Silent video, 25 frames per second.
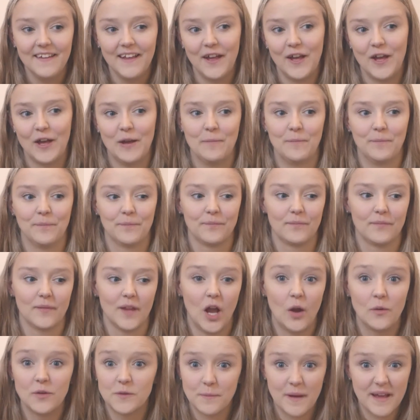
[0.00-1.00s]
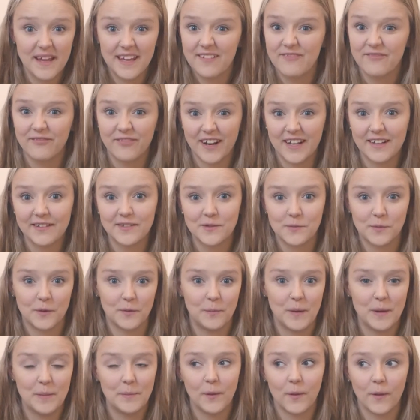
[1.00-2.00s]
I was making friends with
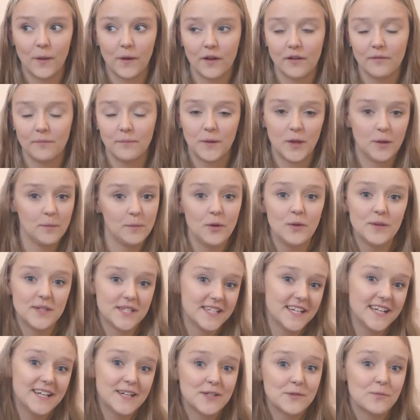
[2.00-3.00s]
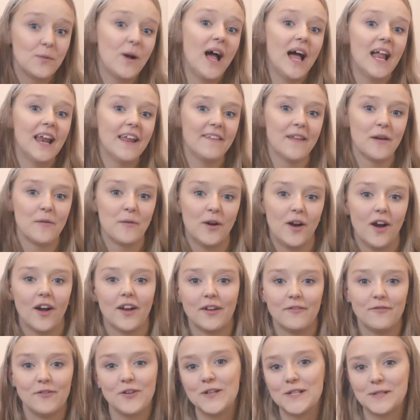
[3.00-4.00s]
people that commuted in as well, and they were
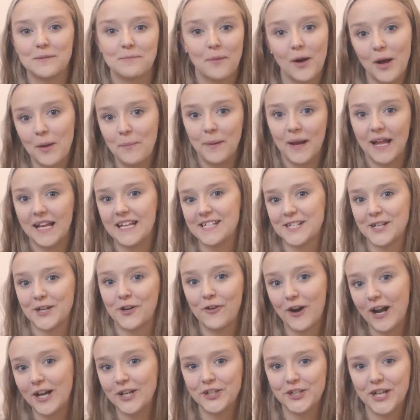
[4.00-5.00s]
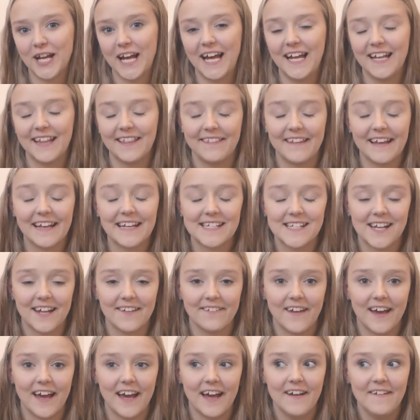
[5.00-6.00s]
kind of using my place to crash at and things like
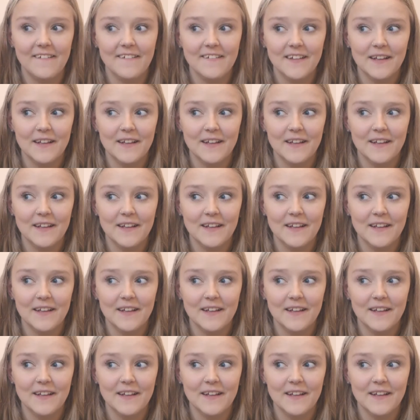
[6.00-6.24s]
that.